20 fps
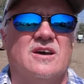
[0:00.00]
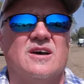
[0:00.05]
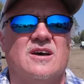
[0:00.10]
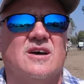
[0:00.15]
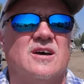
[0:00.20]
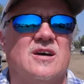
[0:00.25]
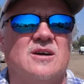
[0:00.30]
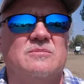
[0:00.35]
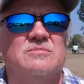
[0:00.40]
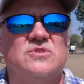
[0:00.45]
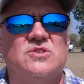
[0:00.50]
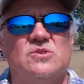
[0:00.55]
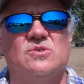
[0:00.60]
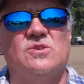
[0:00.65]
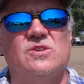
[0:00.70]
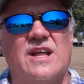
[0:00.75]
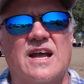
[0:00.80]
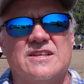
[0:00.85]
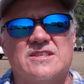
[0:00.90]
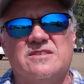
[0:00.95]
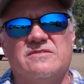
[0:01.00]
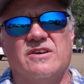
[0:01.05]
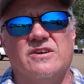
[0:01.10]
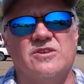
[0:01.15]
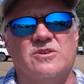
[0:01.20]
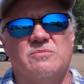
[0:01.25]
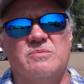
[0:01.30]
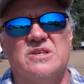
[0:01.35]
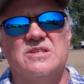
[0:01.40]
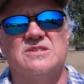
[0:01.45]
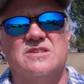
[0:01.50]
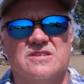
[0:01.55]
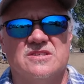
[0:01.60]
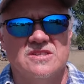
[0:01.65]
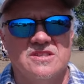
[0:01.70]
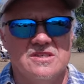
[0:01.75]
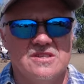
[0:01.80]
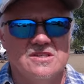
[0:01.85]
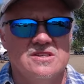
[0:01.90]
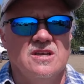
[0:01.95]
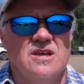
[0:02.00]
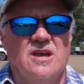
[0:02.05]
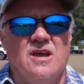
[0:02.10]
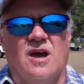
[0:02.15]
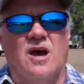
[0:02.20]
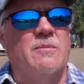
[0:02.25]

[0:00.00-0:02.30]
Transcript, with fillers: to lots of other businesses,